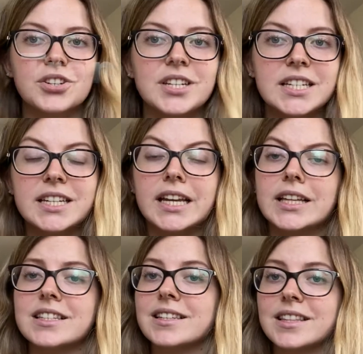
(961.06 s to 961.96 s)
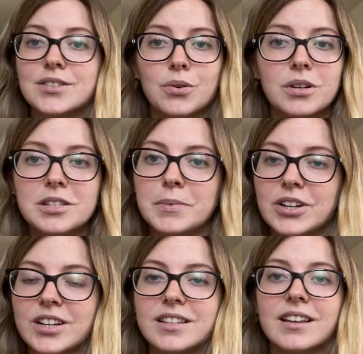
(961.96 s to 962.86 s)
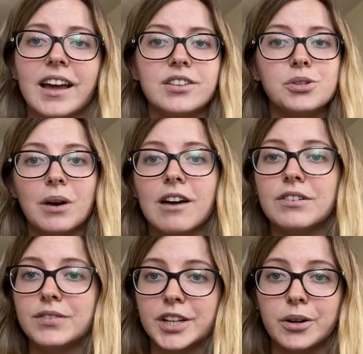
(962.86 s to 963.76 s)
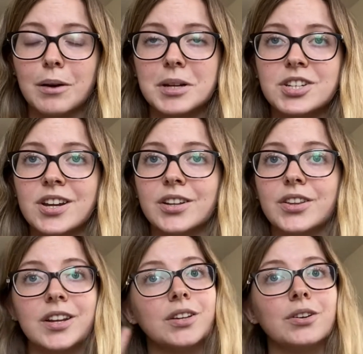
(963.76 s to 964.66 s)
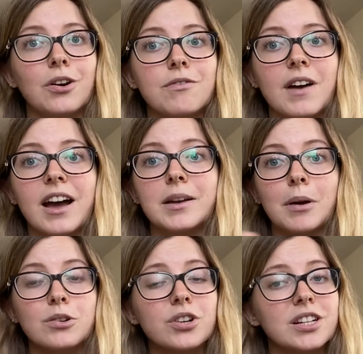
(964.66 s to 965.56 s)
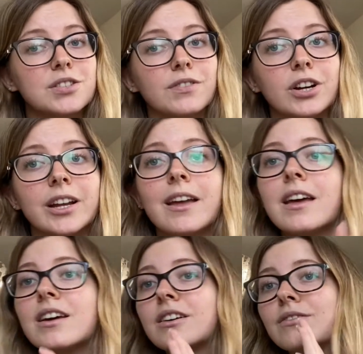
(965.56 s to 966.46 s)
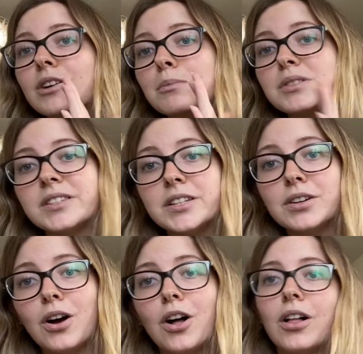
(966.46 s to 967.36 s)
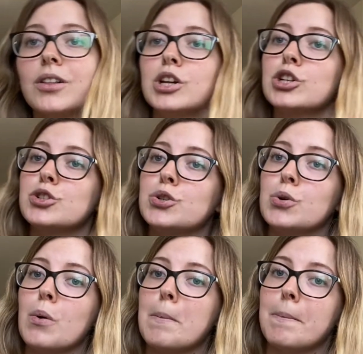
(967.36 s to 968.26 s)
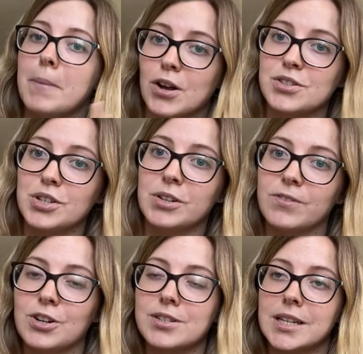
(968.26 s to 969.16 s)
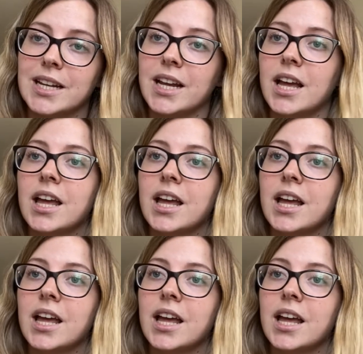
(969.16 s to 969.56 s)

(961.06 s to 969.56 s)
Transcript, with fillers: of detail into this whole experience, I do have a video on my channel that you can go find about transferring from Seton Hall to Boston University.